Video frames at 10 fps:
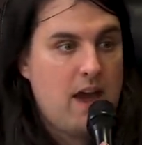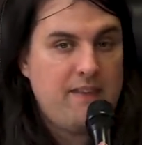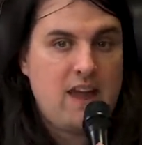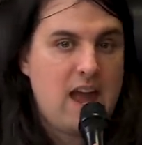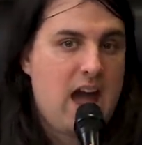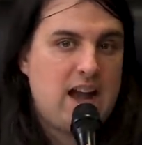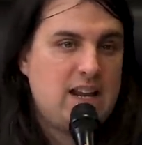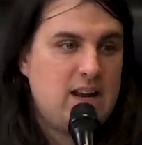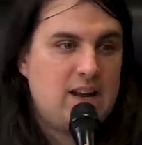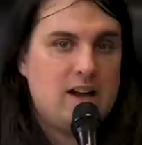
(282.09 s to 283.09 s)
And they had
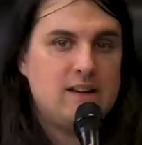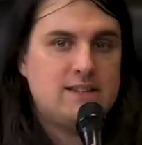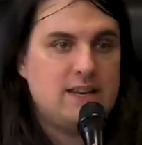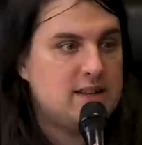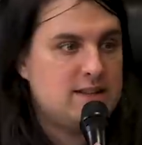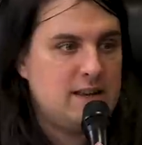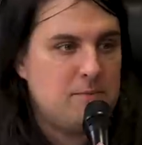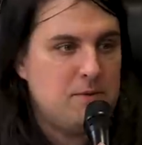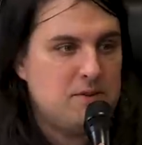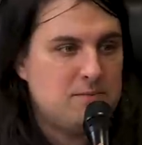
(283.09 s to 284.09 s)
it uh, TNT
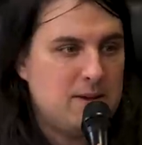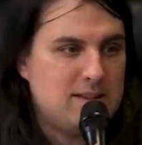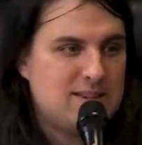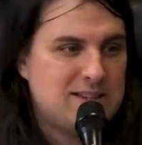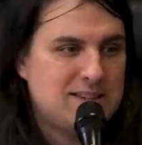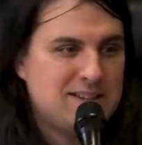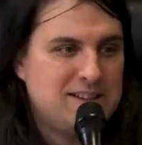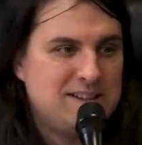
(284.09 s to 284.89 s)
Amusements.